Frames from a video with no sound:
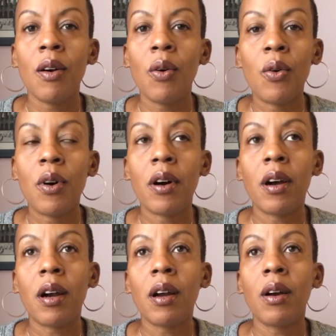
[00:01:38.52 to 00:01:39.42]

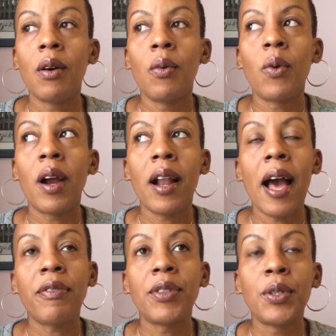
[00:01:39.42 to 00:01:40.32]
or where I
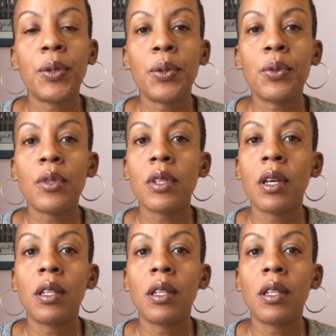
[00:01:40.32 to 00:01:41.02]
have to use